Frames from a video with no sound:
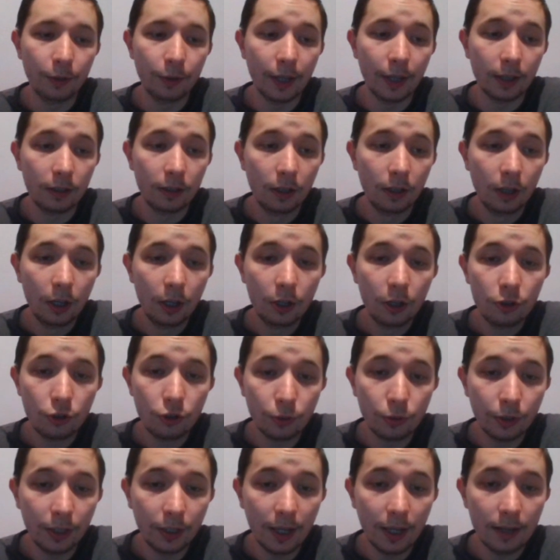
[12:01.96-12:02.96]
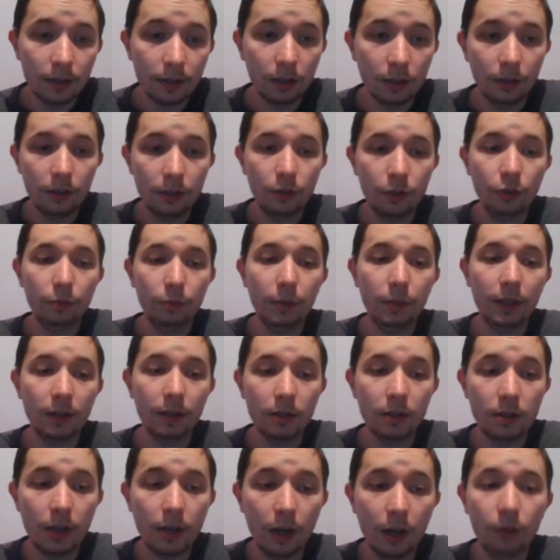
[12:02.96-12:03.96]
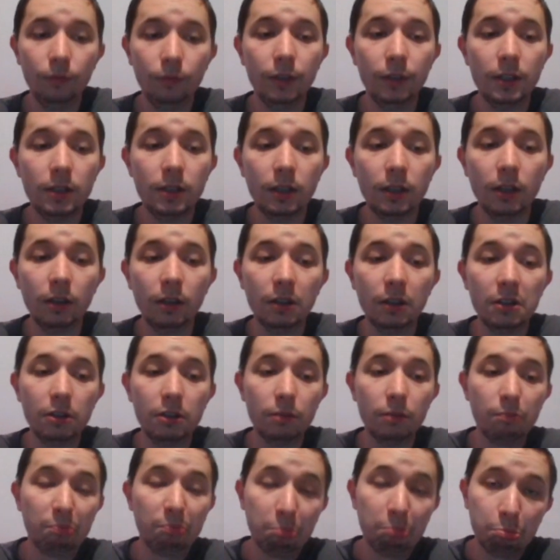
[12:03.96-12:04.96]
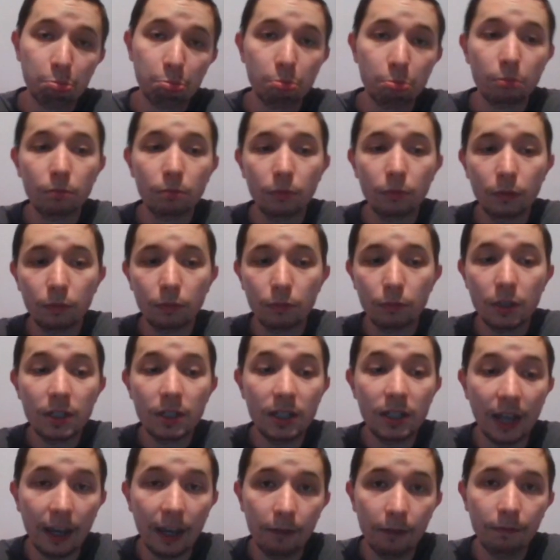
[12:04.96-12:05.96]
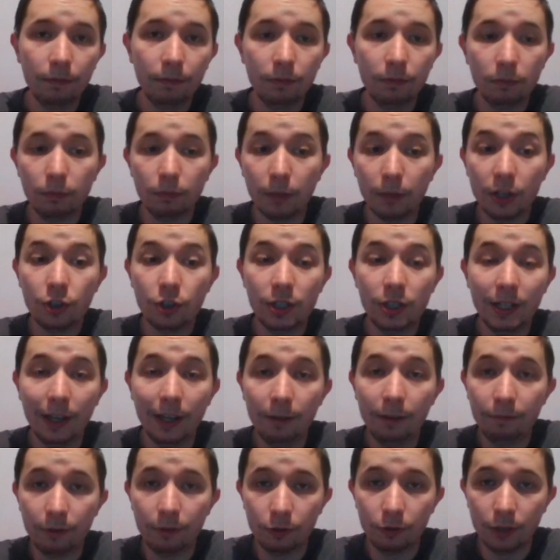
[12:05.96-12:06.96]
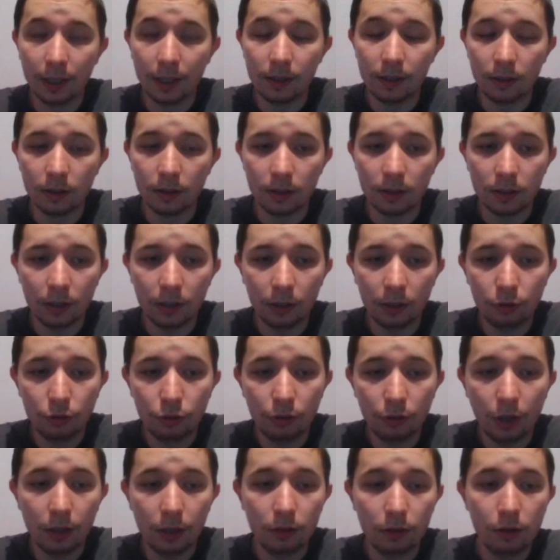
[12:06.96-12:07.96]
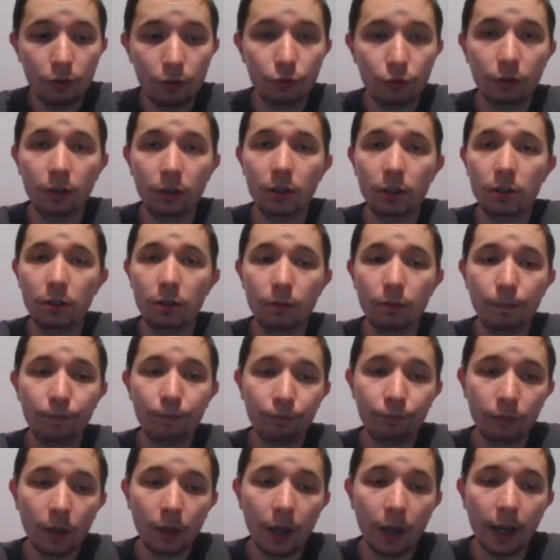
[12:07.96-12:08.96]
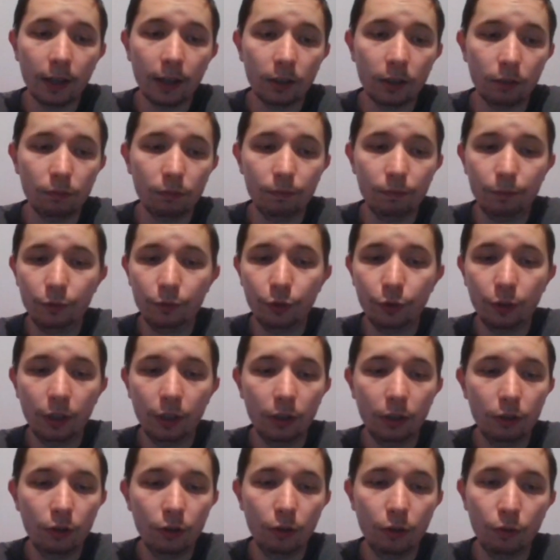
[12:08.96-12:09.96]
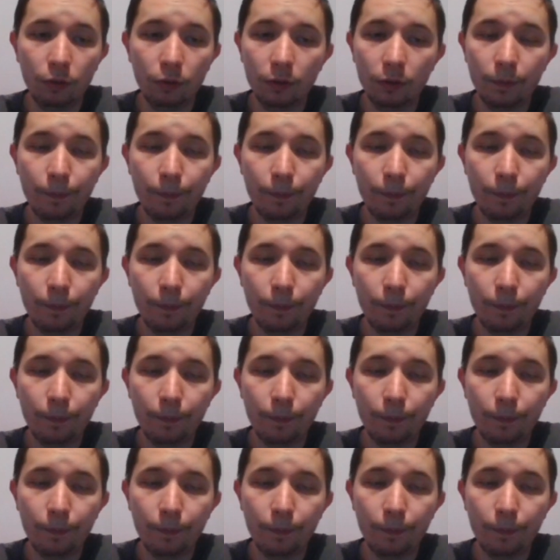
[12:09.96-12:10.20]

that. Short castle is good because now this king is safe, much safer than in the center, and this rook is active. Rook can go